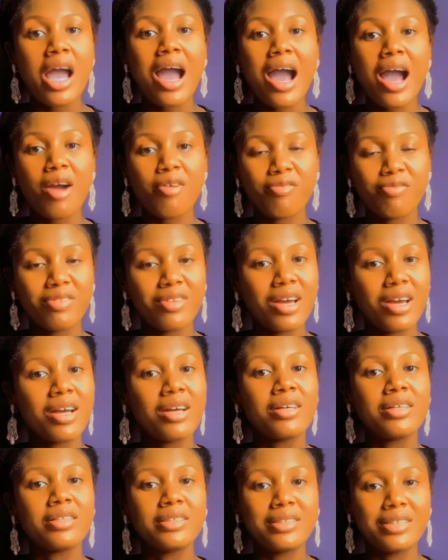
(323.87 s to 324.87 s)
after
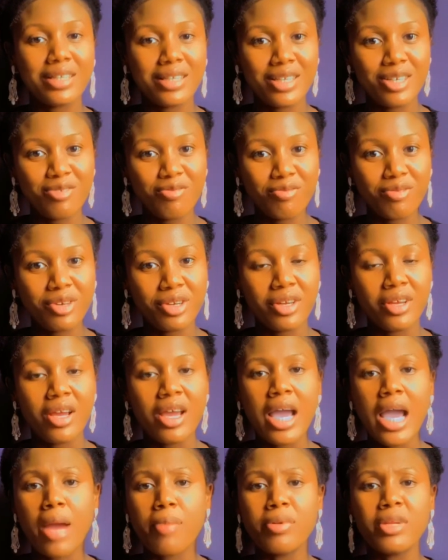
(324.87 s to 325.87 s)
delivery. I